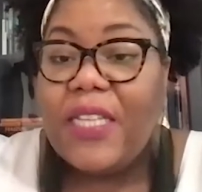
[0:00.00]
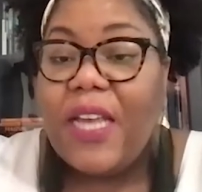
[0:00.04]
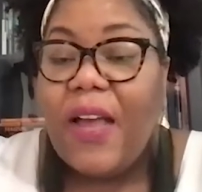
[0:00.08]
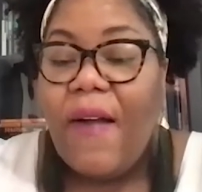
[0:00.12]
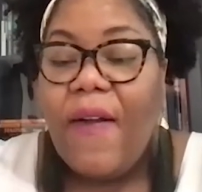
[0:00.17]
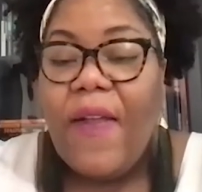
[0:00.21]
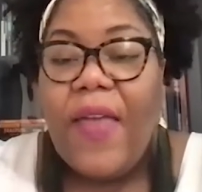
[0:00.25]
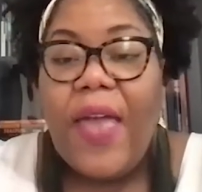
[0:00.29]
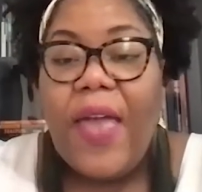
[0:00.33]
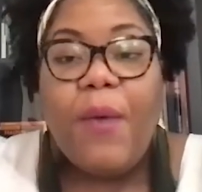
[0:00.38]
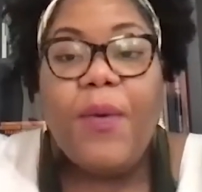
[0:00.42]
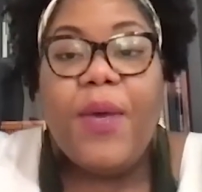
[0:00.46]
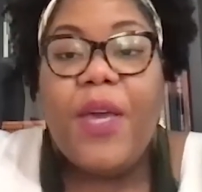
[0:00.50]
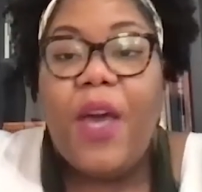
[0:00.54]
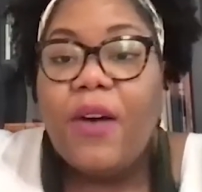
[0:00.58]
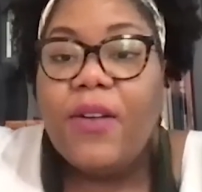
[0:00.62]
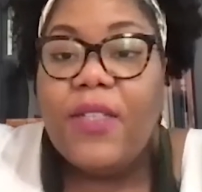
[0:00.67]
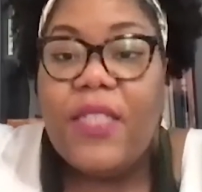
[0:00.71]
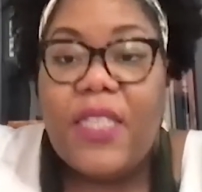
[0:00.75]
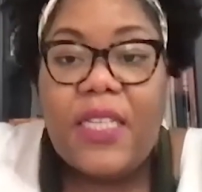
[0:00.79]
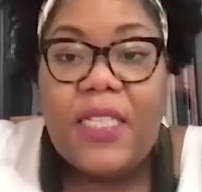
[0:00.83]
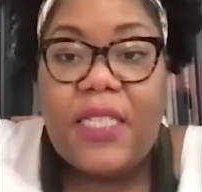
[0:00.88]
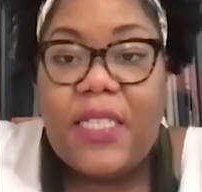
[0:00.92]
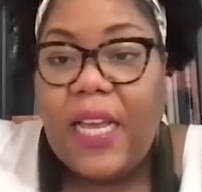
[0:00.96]
And we host
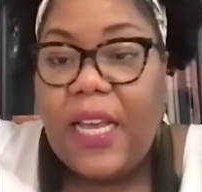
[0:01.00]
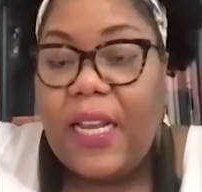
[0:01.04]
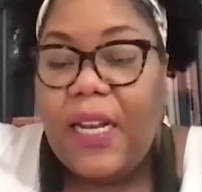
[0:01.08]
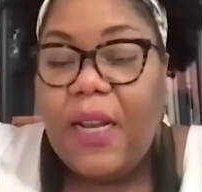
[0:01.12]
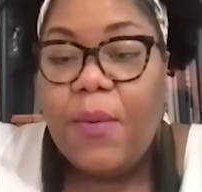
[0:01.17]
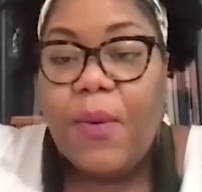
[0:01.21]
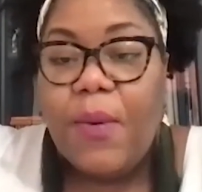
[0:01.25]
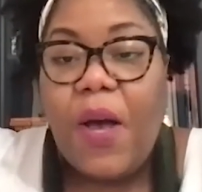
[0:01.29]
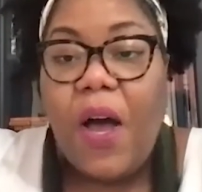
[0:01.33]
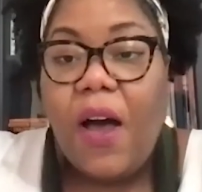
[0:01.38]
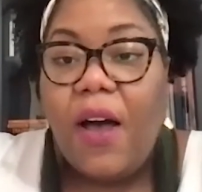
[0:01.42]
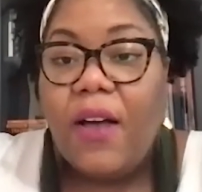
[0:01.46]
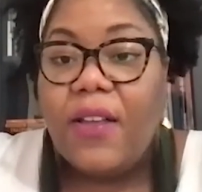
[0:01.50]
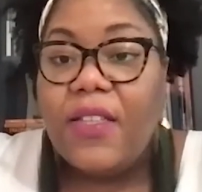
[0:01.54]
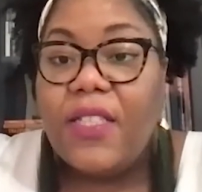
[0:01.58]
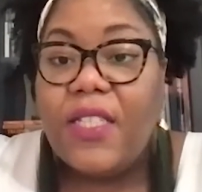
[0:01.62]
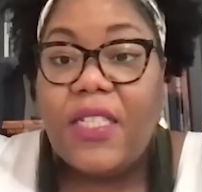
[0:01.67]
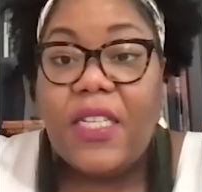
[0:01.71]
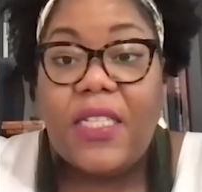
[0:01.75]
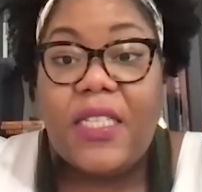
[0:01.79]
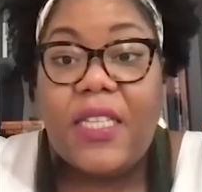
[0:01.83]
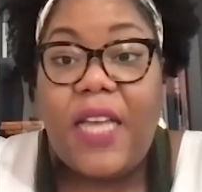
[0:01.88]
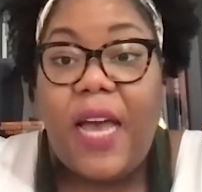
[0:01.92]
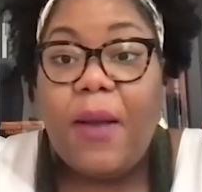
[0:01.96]
these stand-up calls to
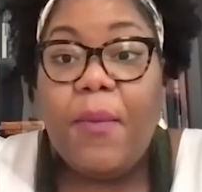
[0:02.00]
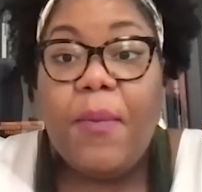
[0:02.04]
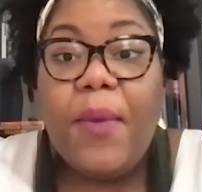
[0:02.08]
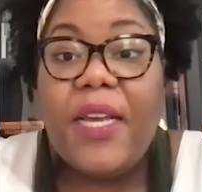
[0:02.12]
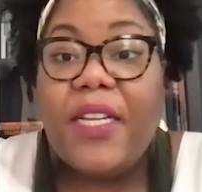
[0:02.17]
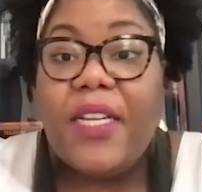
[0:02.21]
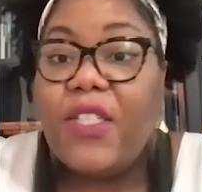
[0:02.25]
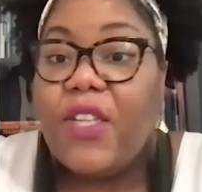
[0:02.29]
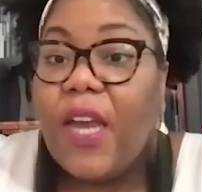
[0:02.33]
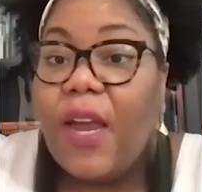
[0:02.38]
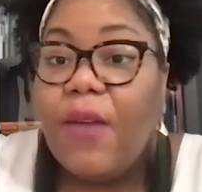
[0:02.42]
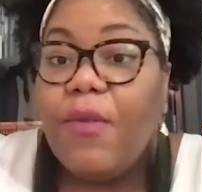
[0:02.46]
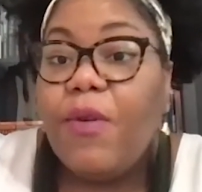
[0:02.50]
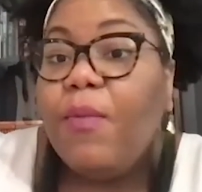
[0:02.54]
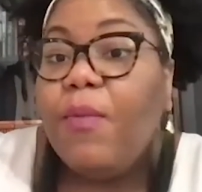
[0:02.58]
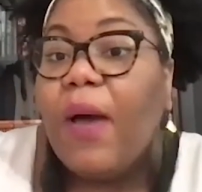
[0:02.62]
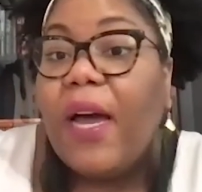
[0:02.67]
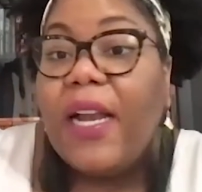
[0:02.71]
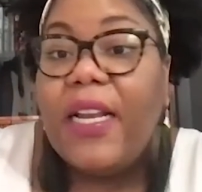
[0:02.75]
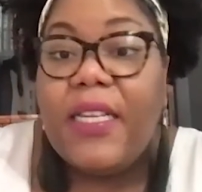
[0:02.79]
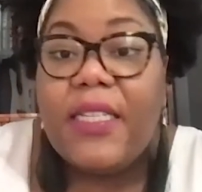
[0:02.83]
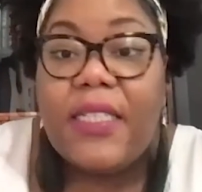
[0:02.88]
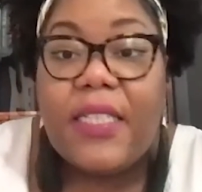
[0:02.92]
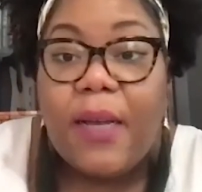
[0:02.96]
just kind of make sure
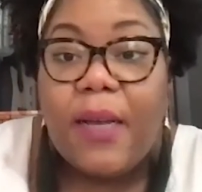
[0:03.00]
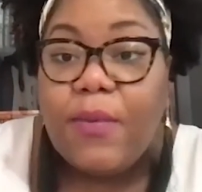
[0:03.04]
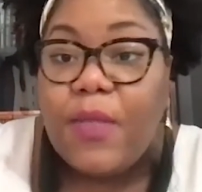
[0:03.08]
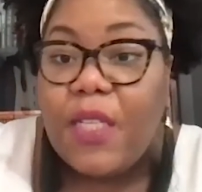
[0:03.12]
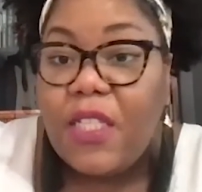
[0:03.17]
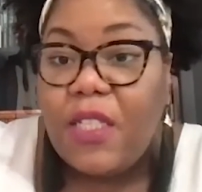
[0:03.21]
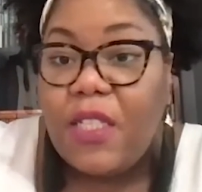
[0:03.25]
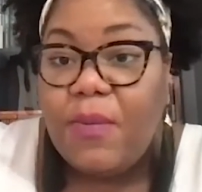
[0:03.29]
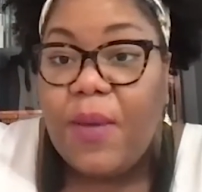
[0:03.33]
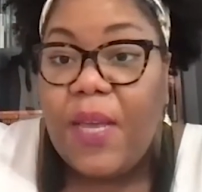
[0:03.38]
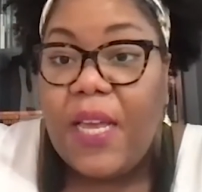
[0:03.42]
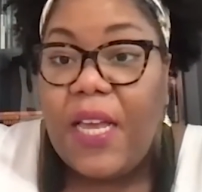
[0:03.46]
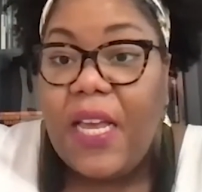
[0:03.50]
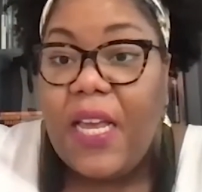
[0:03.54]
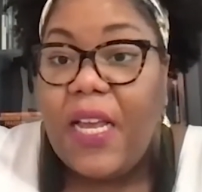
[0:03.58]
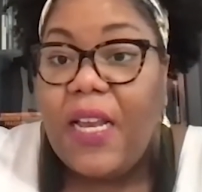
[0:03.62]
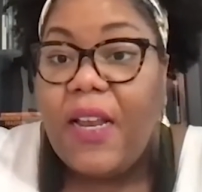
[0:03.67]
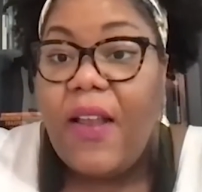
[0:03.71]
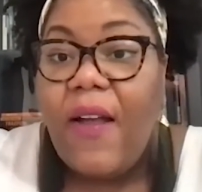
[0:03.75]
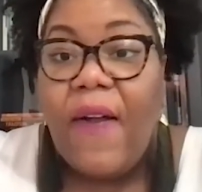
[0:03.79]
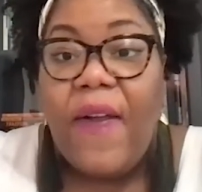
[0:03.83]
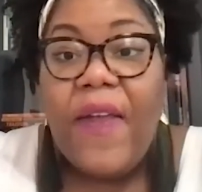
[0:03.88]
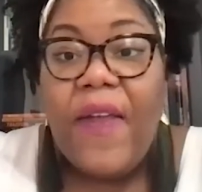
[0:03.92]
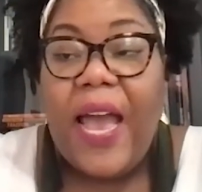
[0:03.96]
everybody's up to
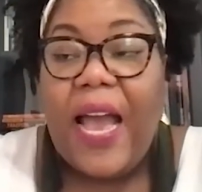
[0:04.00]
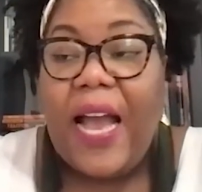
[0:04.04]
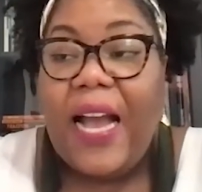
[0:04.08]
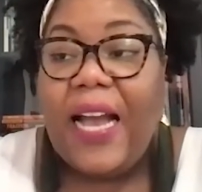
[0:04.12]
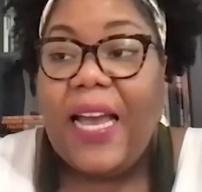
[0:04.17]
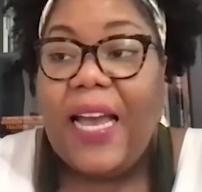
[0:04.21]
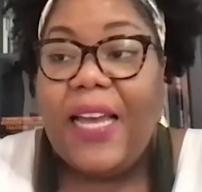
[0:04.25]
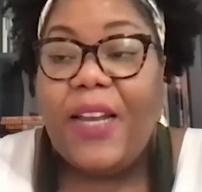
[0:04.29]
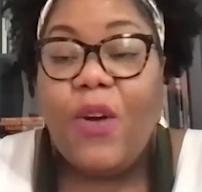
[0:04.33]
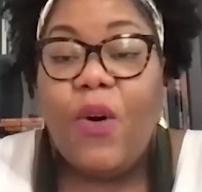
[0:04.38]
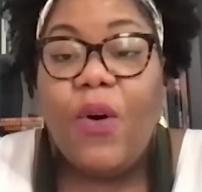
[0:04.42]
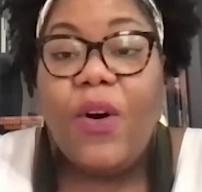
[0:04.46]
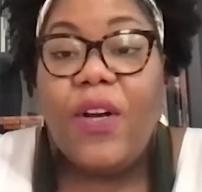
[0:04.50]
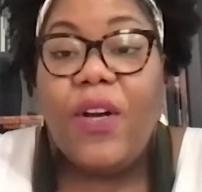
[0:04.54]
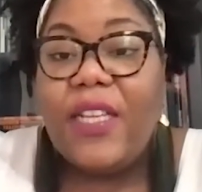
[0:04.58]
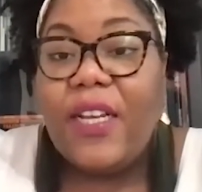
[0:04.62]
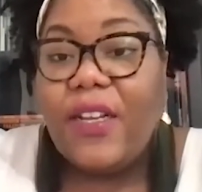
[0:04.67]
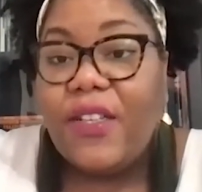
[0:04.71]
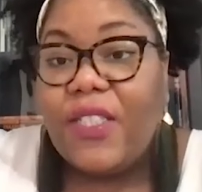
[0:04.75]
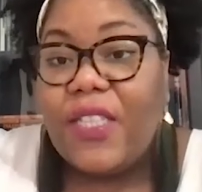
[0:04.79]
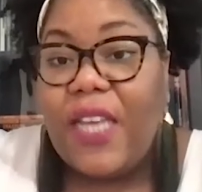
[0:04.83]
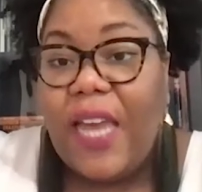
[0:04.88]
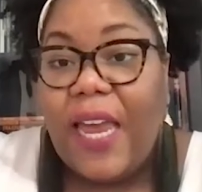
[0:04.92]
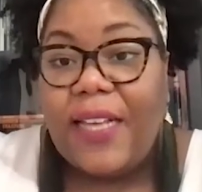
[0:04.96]
speed and on
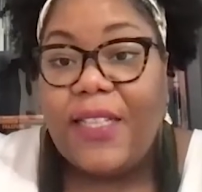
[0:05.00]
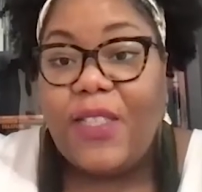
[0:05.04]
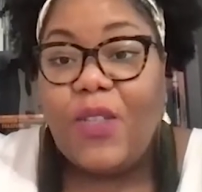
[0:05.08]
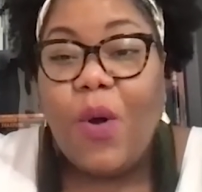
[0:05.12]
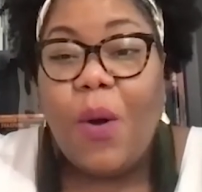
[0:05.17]
their task.